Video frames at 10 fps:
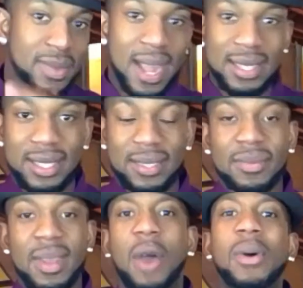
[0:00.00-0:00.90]
That's
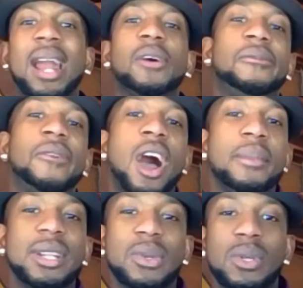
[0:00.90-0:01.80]
I love
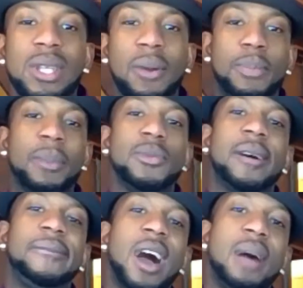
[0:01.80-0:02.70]
farming too, so I'll probably be a
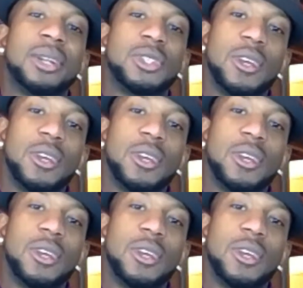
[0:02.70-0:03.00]
farmer too,